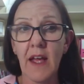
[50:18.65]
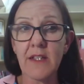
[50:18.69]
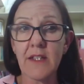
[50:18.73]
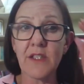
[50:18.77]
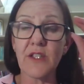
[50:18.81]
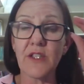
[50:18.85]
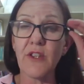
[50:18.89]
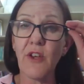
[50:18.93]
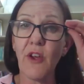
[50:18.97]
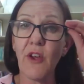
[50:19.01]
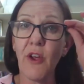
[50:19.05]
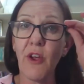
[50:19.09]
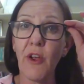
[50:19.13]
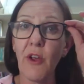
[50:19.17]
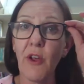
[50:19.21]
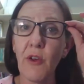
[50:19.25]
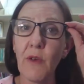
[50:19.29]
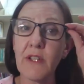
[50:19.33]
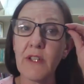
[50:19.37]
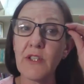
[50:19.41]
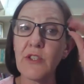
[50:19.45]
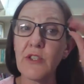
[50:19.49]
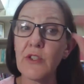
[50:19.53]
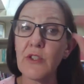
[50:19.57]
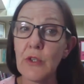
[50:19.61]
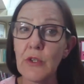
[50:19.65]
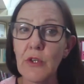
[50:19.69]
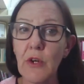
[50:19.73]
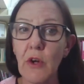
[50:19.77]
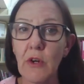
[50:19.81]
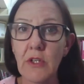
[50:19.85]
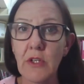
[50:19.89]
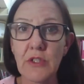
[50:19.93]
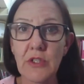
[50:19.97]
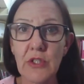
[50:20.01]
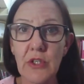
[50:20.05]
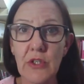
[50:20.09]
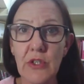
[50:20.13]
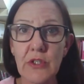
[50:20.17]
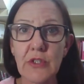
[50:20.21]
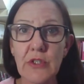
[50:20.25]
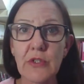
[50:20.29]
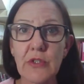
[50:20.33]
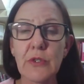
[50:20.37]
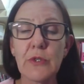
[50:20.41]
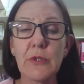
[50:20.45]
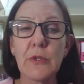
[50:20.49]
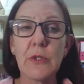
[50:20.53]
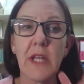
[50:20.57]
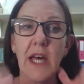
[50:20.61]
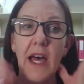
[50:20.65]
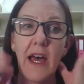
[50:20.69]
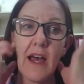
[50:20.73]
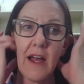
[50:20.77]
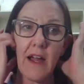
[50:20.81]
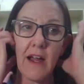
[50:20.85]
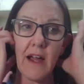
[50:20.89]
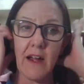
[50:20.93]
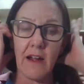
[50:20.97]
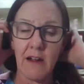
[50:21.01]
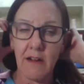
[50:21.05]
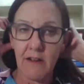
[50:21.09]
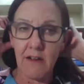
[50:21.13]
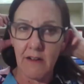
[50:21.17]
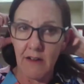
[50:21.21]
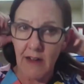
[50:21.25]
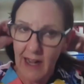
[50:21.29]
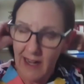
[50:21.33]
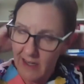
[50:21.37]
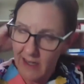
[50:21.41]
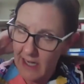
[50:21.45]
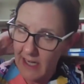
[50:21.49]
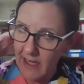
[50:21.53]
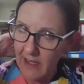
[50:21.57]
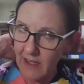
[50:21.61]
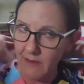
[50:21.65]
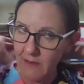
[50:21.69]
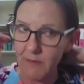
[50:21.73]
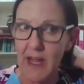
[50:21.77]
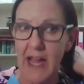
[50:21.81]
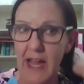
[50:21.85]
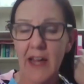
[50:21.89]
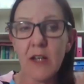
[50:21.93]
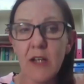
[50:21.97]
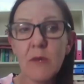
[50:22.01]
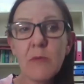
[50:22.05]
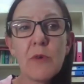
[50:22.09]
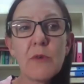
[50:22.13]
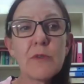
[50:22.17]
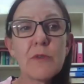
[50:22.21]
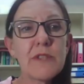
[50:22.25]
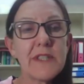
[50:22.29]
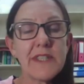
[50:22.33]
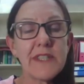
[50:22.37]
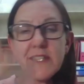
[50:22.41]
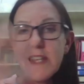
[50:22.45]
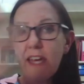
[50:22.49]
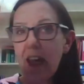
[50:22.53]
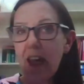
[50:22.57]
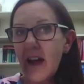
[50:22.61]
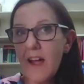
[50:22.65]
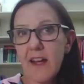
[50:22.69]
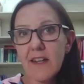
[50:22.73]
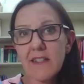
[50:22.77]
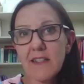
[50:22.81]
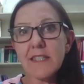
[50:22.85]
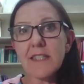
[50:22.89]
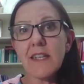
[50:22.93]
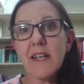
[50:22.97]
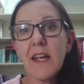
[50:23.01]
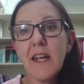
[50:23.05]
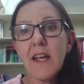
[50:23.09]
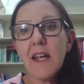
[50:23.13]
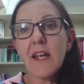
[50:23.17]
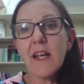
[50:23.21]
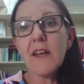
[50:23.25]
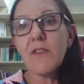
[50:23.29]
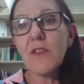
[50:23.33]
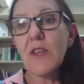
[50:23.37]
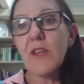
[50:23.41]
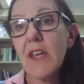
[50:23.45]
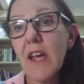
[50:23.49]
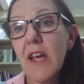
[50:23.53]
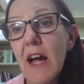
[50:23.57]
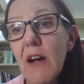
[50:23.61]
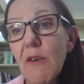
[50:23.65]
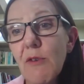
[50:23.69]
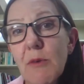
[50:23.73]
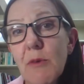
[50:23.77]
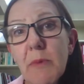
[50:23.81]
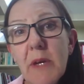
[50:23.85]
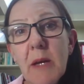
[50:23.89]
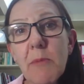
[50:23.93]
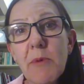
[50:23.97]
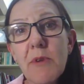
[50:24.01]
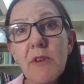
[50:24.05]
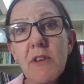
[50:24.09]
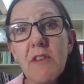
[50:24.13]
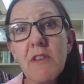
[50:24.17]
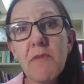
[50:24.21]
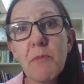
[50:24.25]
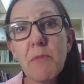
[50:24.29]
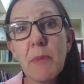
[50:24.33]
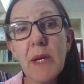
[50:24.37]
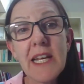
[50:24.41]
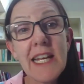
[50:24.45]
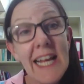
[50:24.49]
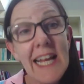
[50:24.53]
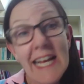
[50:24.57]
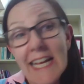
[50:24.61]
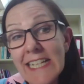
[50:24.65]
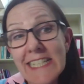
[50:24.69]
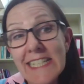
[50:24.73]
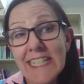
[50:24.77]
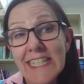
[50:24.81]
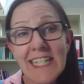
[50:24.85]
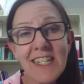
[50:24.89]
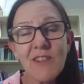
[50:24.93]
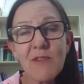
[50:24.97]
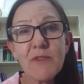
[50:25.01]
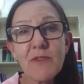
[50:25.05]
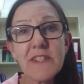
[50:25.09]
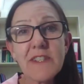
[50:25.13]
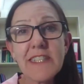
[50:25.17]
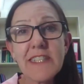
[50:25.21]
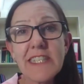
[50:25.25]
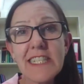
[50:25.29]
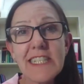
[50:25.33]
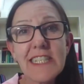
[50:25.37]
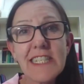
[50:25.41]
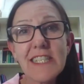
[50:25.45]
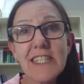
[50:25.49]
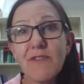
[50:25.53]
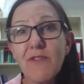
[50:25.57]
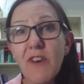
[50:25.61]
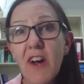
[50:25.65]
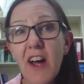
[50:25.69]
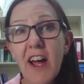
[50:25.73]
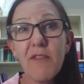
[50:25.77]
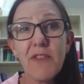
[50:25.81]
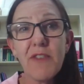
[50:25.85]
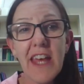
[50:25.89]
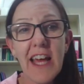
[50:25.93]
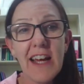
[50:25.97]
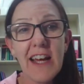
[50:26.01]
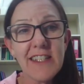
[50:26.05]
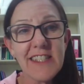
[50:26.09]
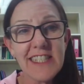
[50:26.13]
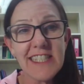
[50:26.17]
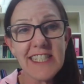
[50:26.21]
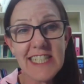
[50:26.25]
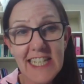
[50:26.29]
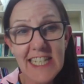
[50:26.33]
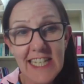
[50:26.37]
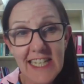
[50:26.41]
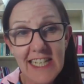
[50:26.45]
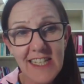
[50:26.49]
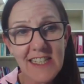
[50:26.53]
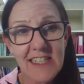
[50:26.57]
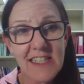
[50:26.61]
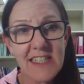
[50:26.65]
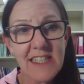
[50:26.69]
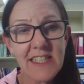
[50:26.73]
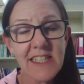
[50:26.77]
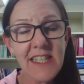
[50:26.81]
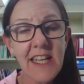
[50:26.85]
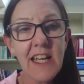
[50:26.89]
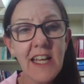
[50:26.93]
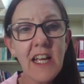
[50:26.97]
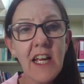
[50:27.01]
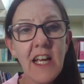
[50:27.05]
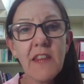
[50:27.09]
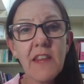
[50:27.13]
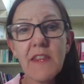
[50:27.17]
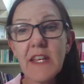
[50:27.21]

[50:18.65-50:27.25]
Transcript: And so dugong and turtle are animals that the Yaru people have been eating for 65,000 years.